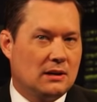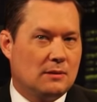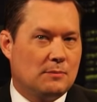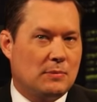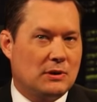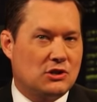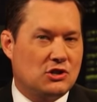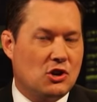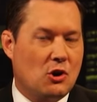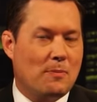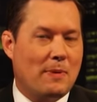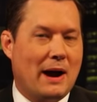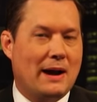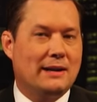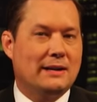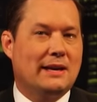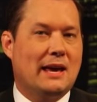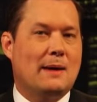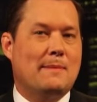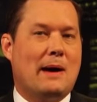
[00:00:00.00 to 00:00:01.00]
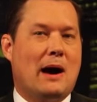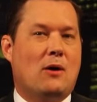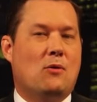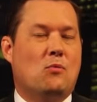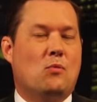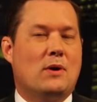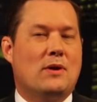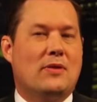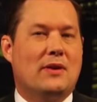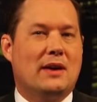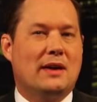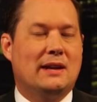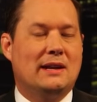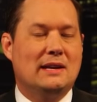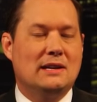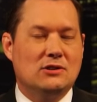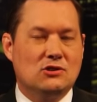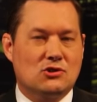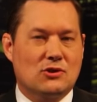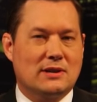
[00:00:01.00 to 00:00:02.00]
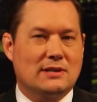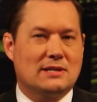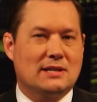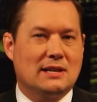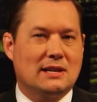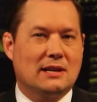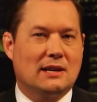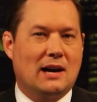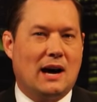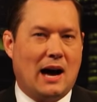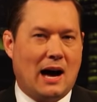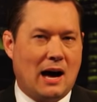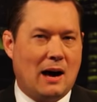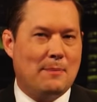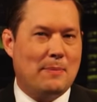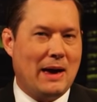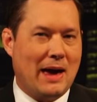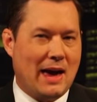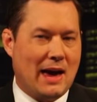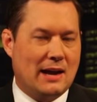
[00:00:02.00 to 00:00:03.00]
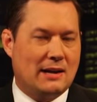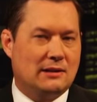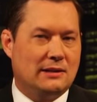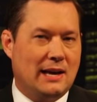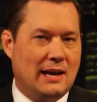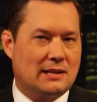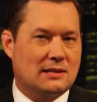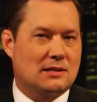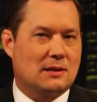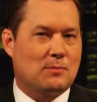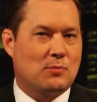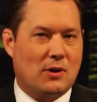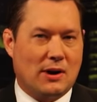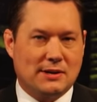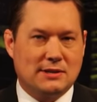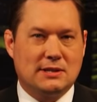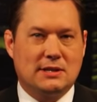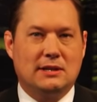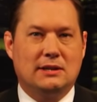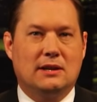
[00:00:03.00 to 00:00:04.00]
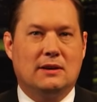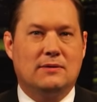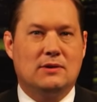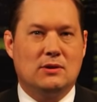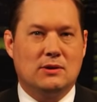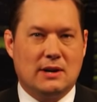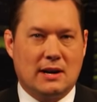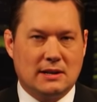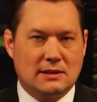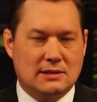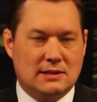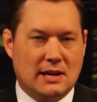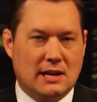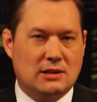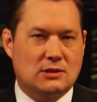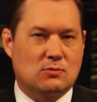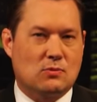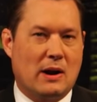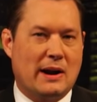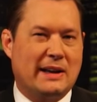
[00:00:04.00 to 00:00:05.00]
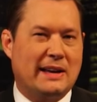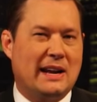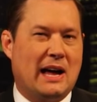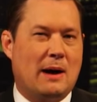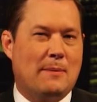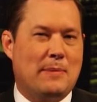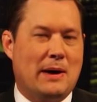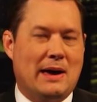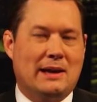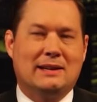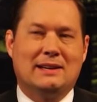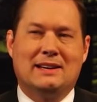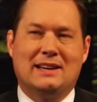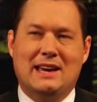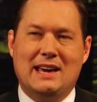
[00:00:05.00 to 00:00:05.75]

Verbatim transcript: But Joe Biden came out with an interesting op-ed. Yes, the president of the United States writing an op-ed.